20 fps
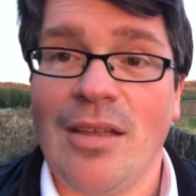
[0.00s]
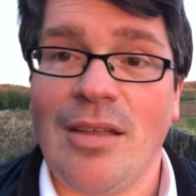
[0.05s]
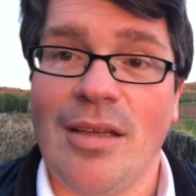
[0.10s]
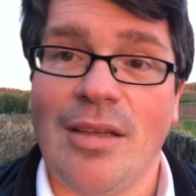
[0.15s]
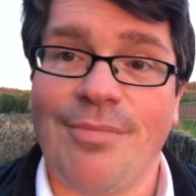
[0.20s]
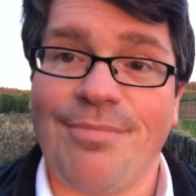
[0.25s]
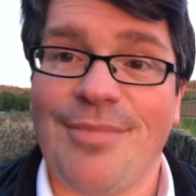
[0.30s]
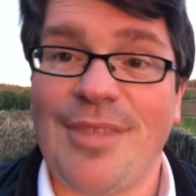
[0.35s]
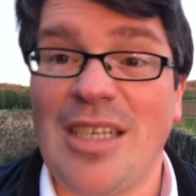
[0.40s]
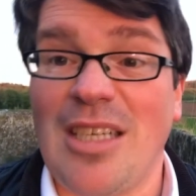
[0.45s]

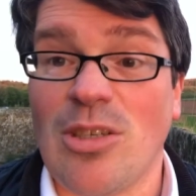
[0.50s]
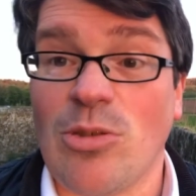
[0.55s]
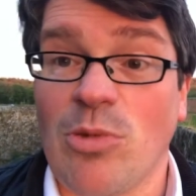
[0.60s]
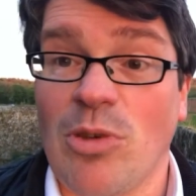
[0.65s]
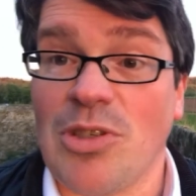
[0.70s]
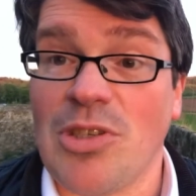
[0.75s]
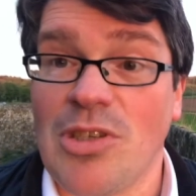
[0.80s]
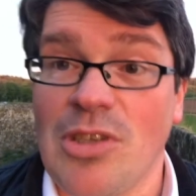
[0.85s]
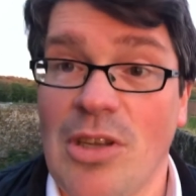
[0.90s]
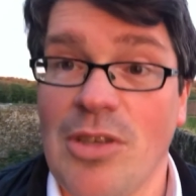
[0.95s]
um, the
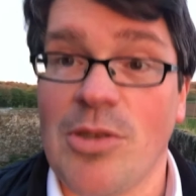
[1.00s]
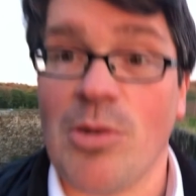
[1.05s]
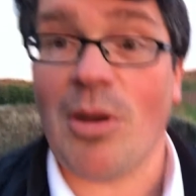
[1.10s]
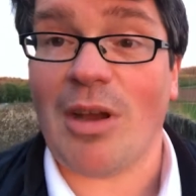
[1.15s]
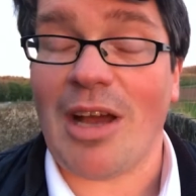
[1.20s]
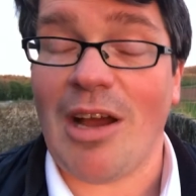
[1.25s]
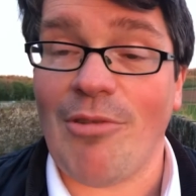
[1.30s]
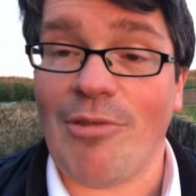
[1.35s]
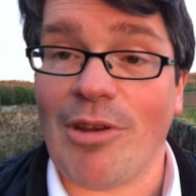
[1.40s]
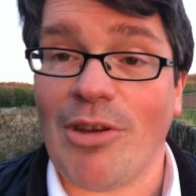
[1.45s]
dishwasher's on so I
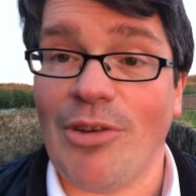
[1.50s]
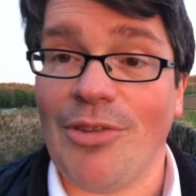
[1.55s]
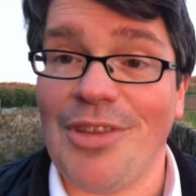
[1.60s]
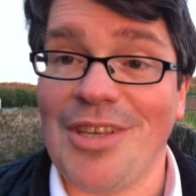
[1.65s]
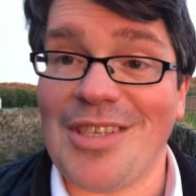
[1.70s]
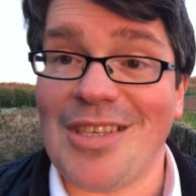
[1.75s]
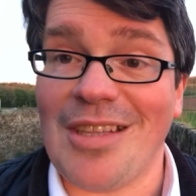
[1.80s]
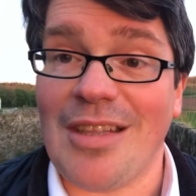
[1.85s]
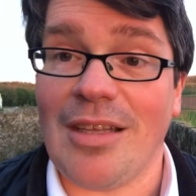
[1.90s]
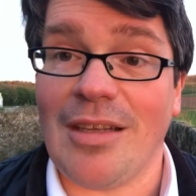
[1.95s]
can't record
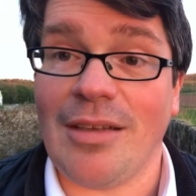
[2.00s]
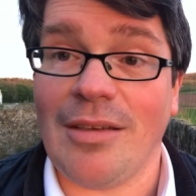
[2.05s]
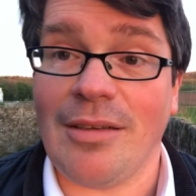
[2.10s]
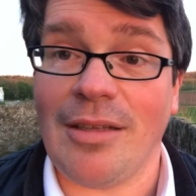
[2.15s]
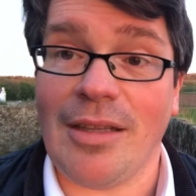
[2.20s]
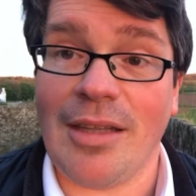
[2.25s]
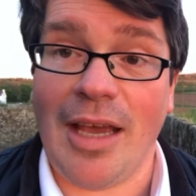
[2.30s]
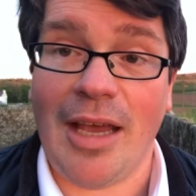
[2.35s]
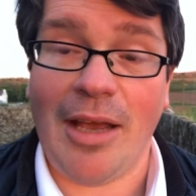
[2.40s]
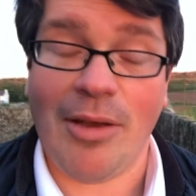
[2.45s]
this in the
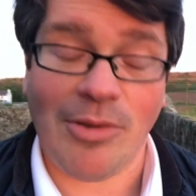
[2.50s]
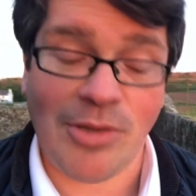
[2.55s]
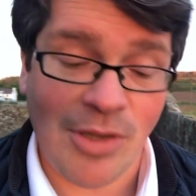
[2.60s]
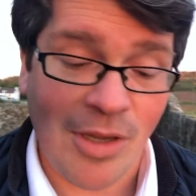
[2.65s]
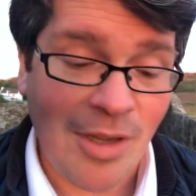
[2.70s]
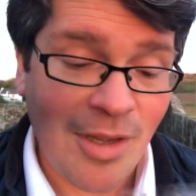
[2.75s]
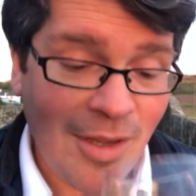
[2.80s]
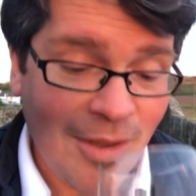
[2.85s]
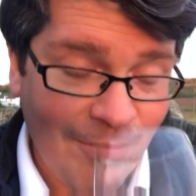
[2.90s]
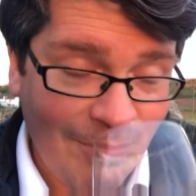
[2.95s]
in the house
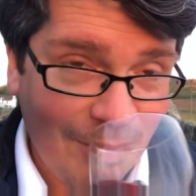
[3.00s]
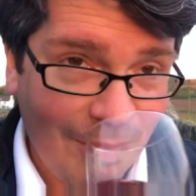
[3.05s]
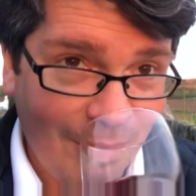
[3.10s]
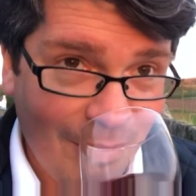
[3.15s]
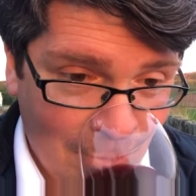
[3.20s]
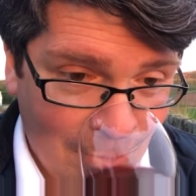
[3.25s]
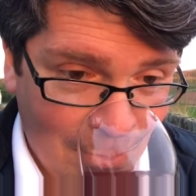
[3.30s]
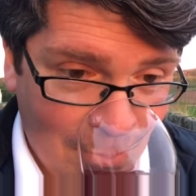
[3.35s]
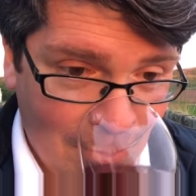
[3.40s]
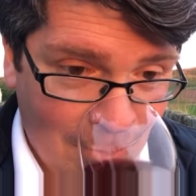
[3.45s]

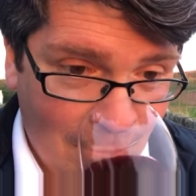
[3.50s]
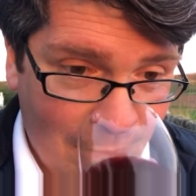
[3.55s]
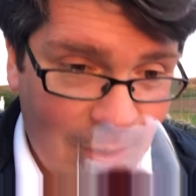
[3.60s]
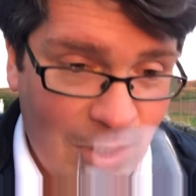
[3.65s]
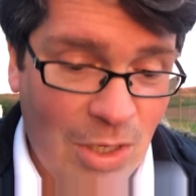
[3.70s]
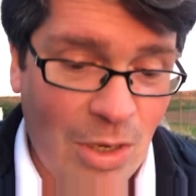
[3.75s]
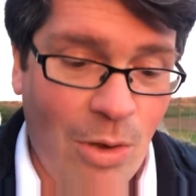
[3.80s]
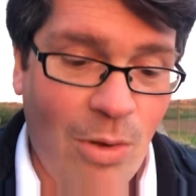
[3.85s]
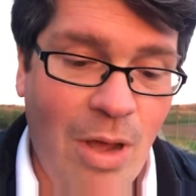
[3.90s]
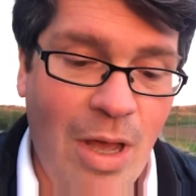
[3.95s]

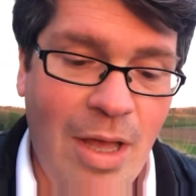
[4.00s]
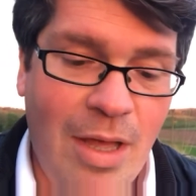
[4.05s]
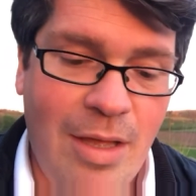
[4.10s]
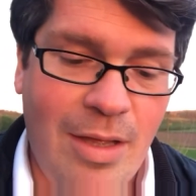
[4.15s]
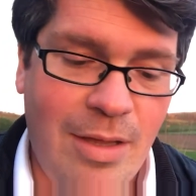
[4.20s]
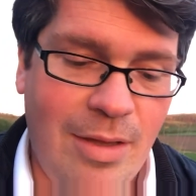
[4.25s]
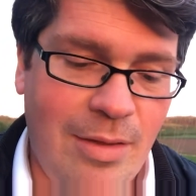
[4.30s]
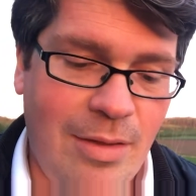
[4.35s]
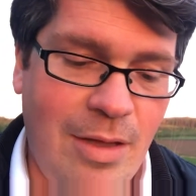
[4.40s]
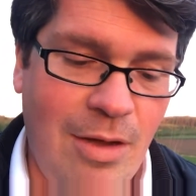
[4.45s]
so
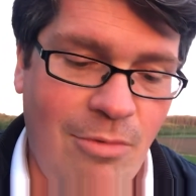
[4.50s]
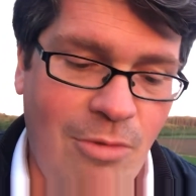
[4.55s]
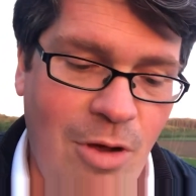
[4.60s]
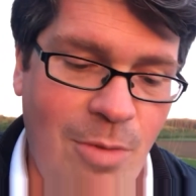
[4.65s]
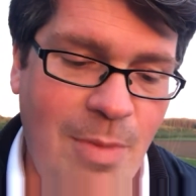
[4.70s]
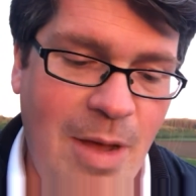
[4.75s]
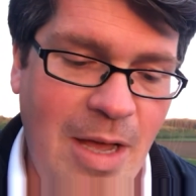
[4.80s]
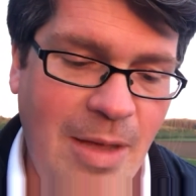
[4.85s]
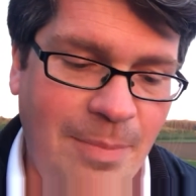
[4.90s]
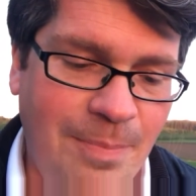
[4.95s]
the
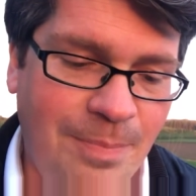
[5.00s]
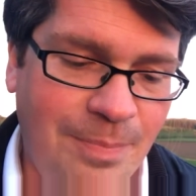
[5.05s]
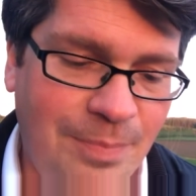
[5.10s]
aroma